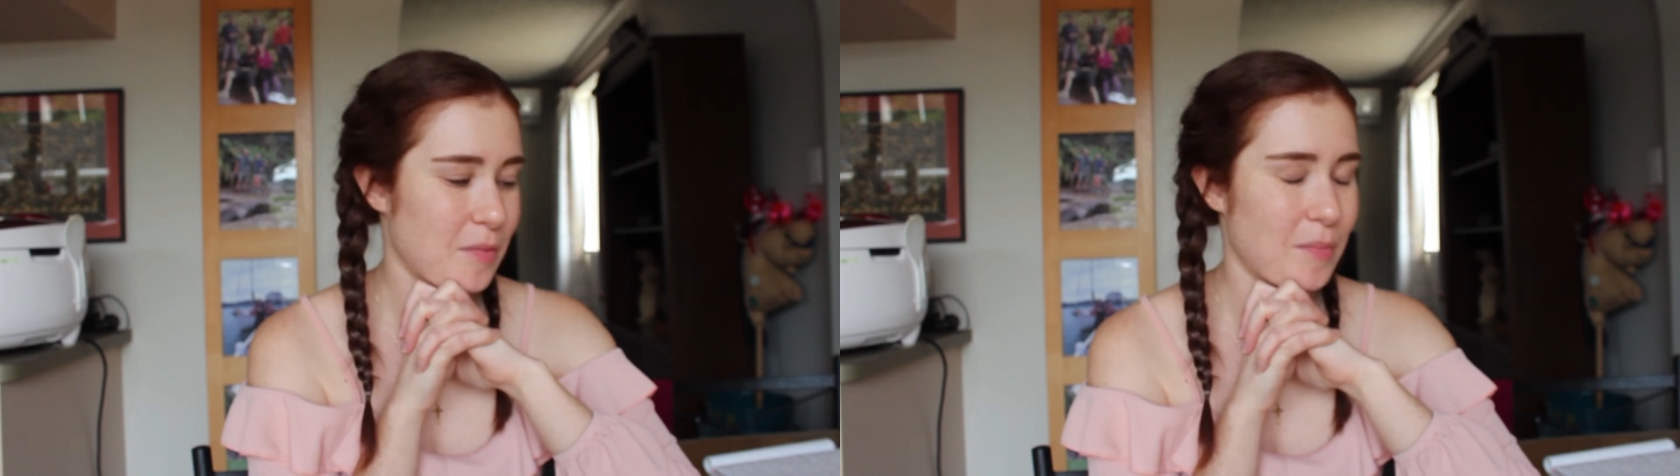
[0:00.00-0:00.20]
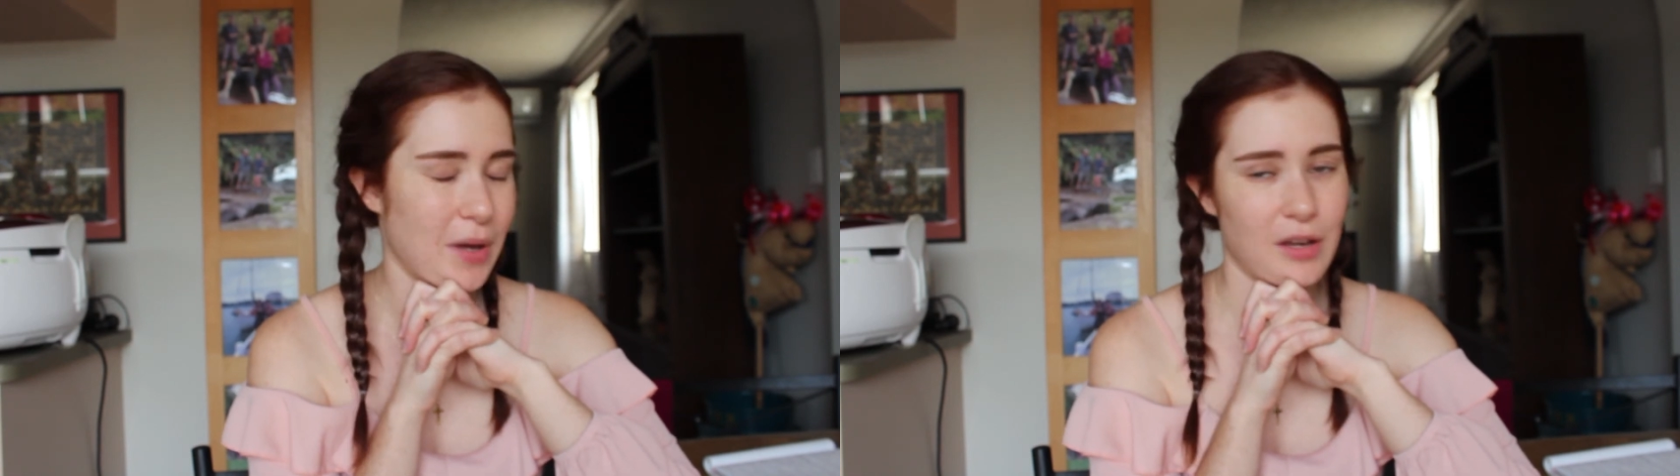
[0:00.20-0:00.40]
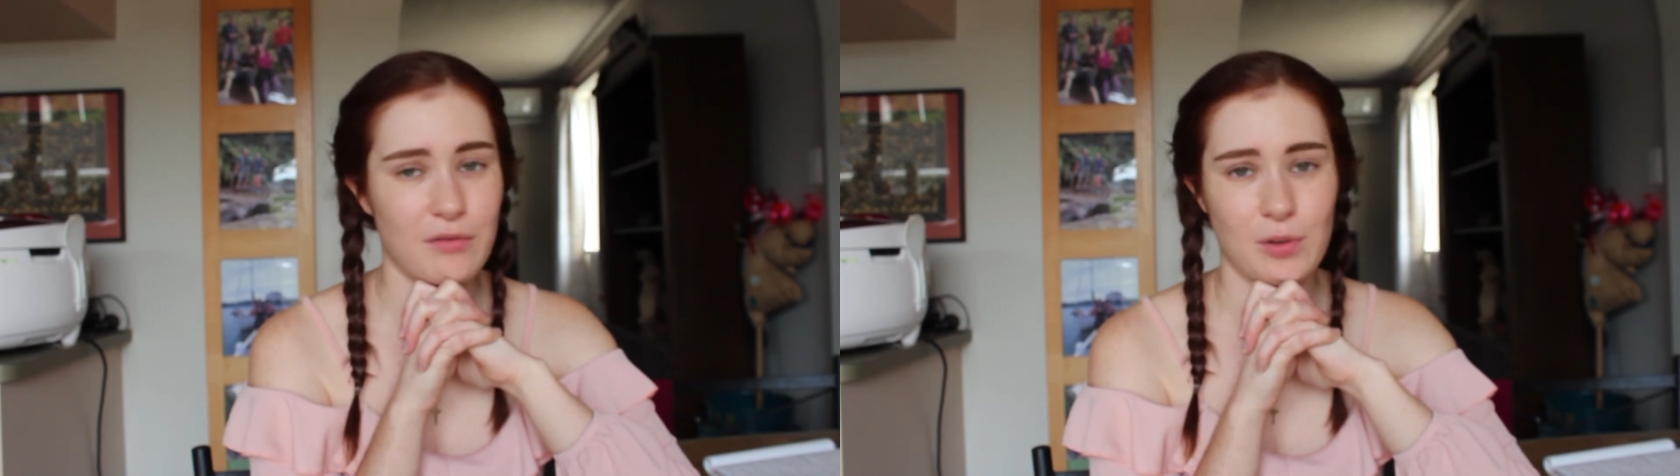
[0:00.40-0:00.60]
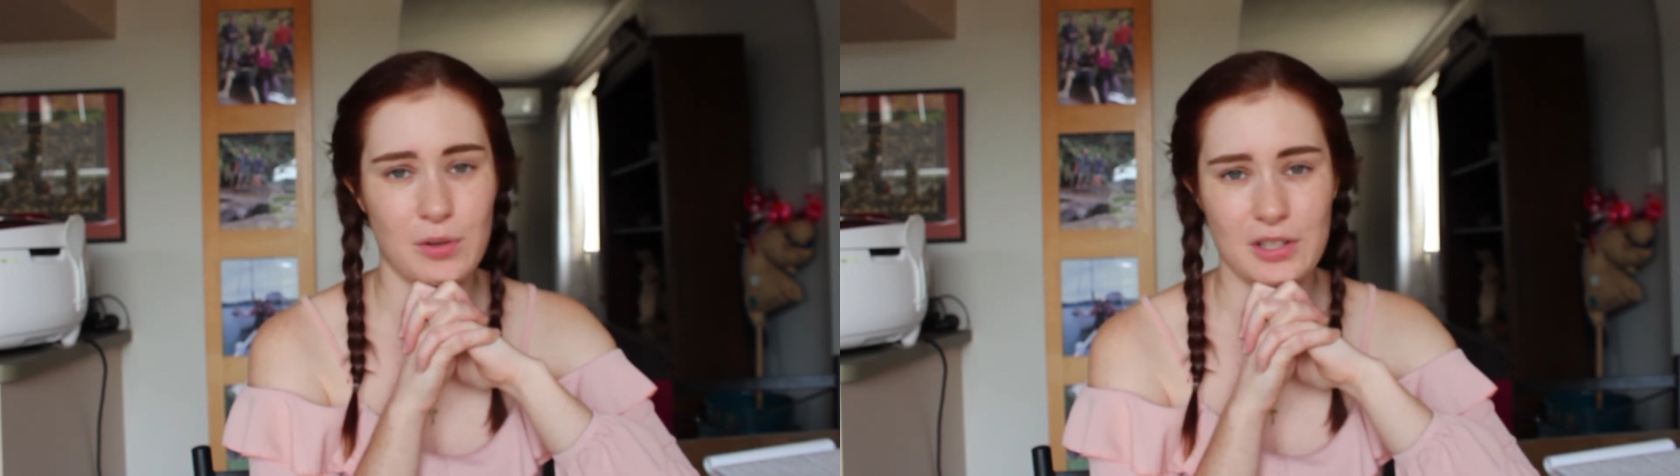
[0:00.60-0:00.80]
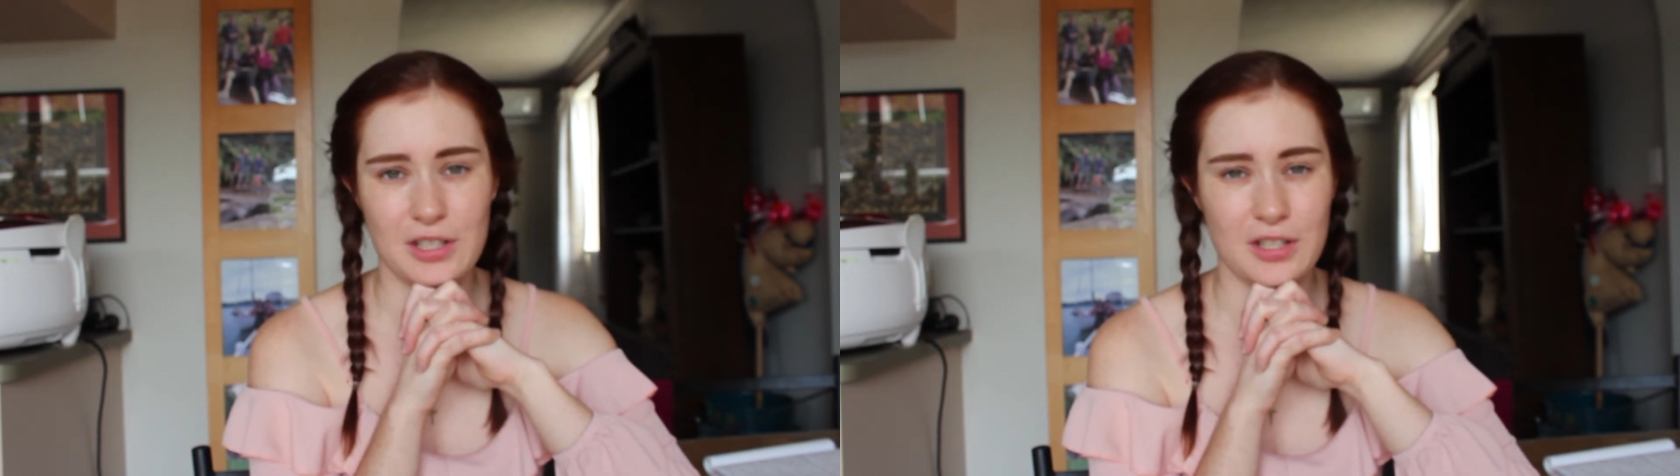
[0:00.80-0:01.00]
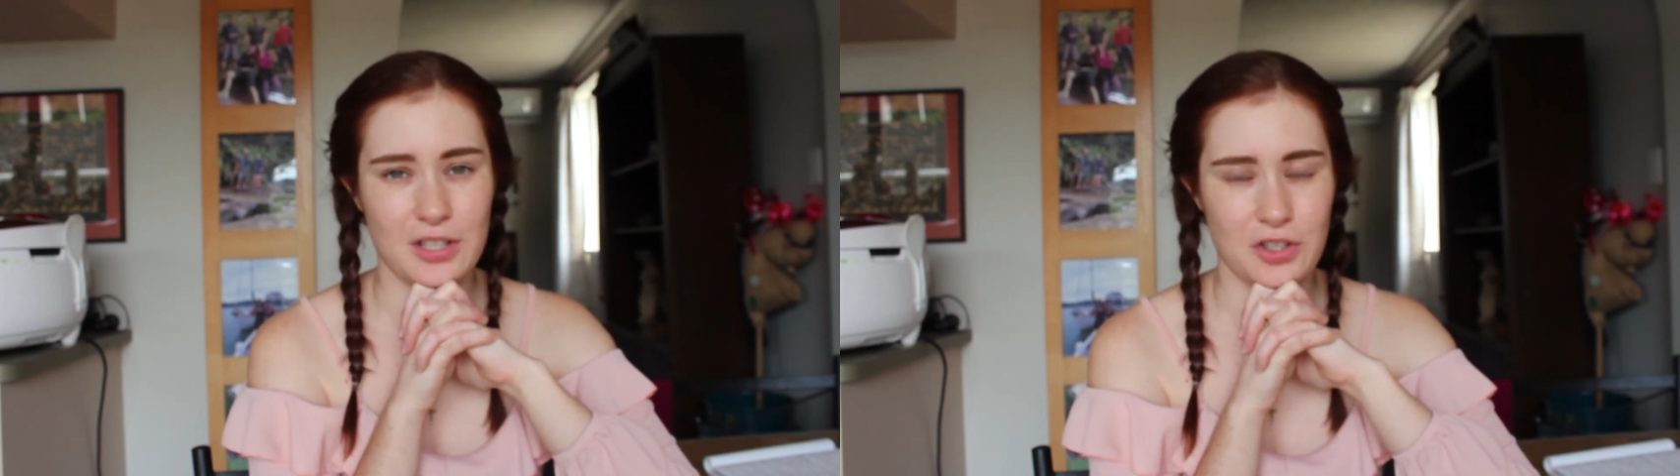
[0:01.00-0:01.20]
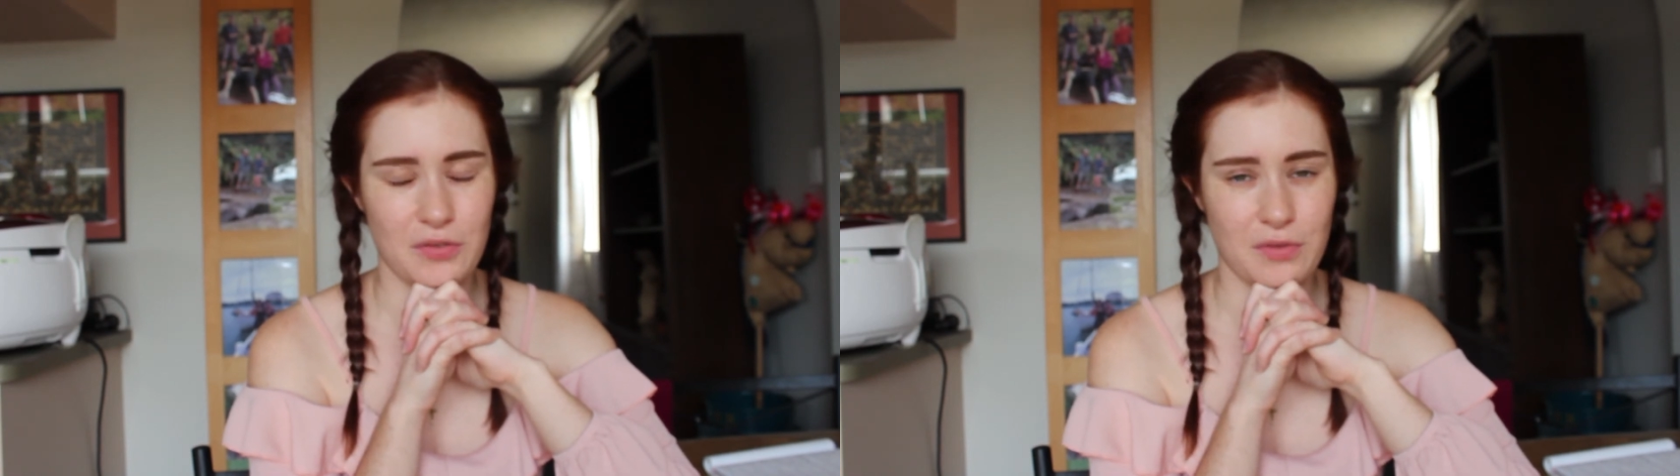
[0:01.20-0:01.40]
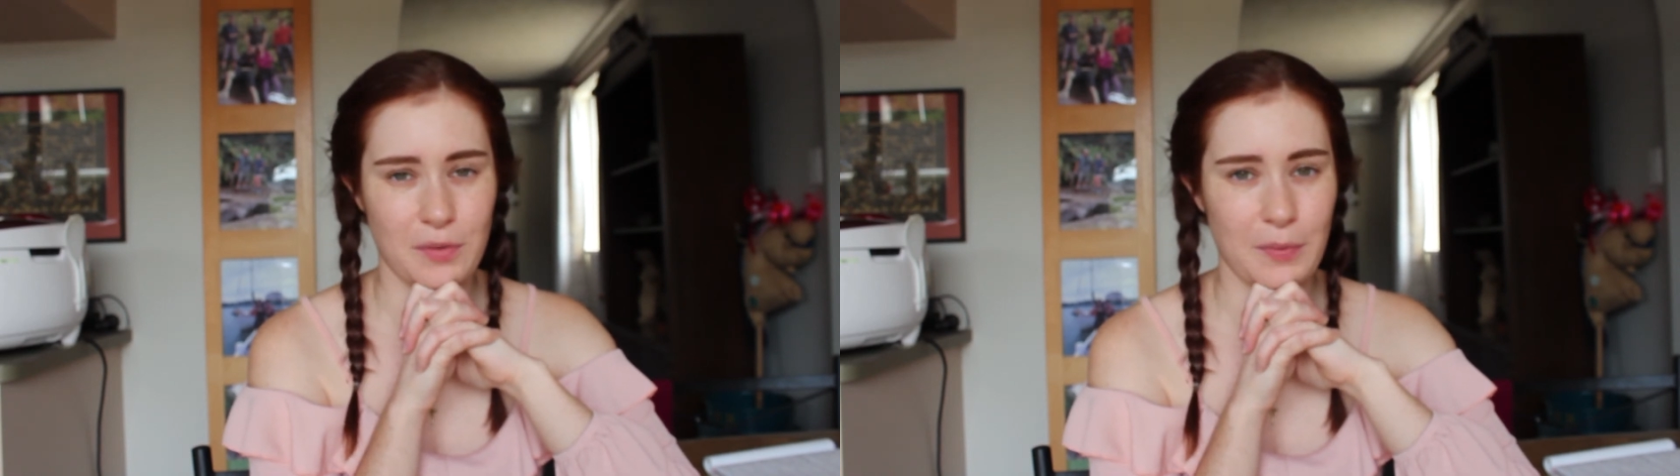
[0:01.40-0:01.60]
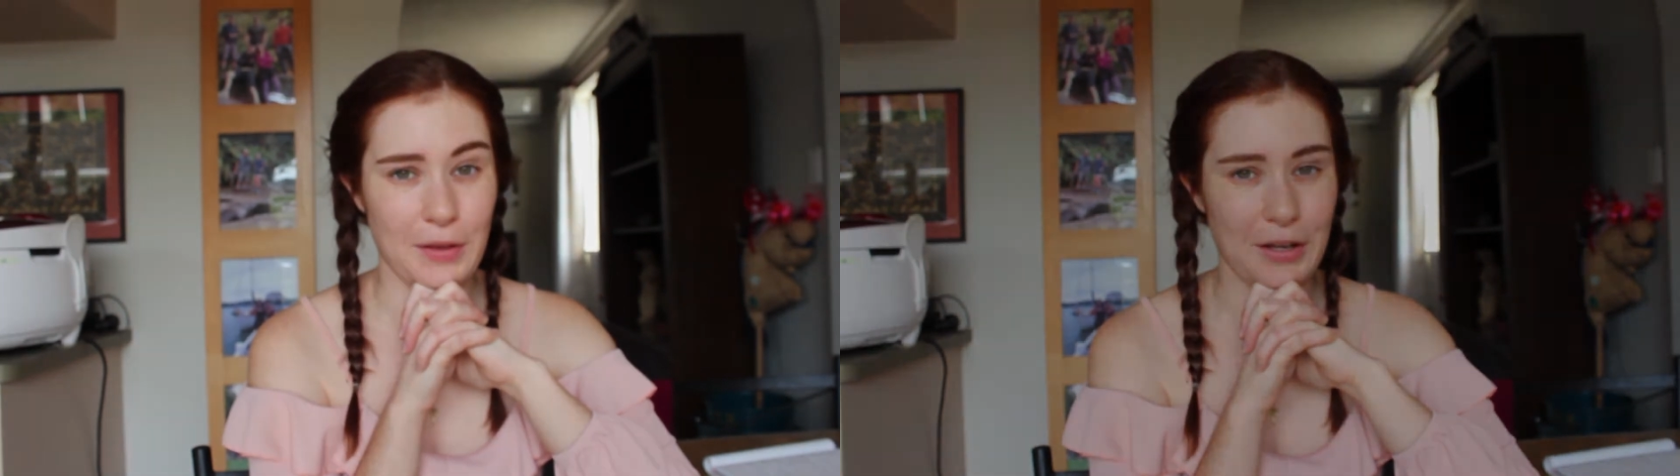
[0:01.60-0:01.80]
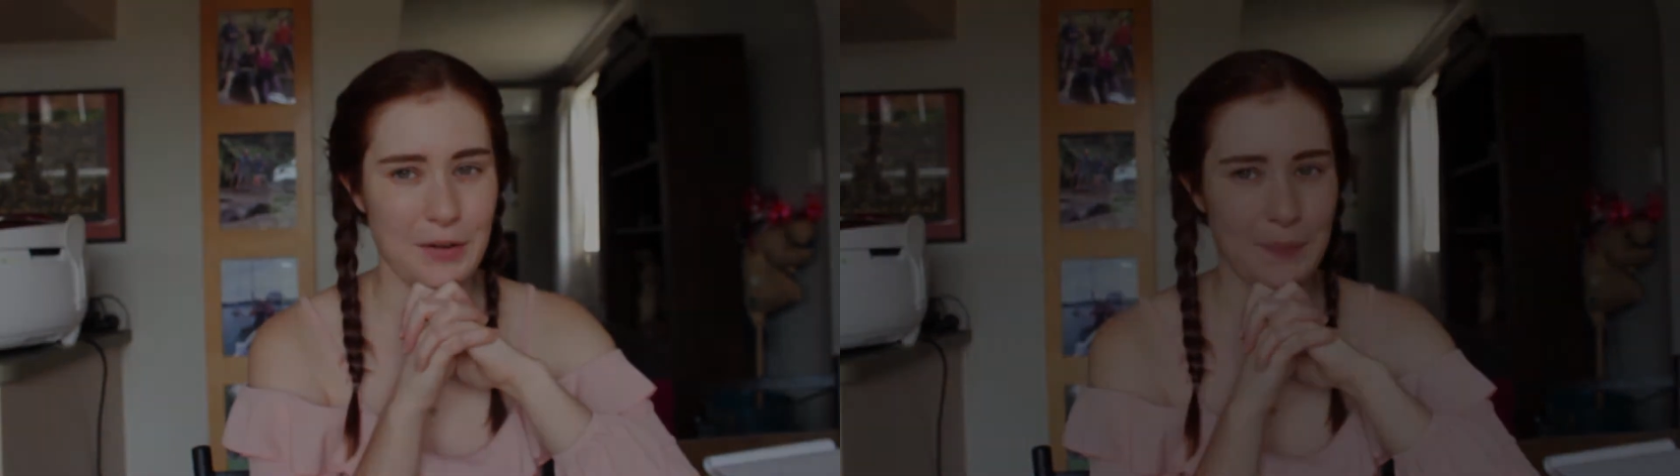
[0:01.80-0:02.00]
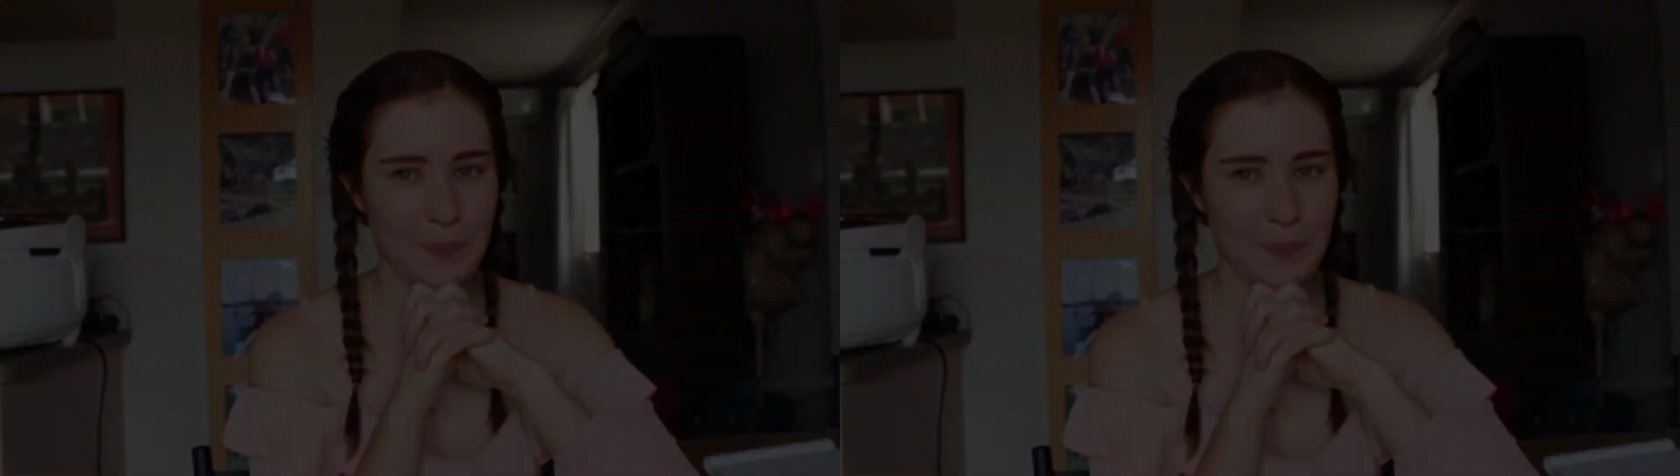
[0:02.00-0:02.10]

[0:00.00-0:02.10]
make a further decision from there.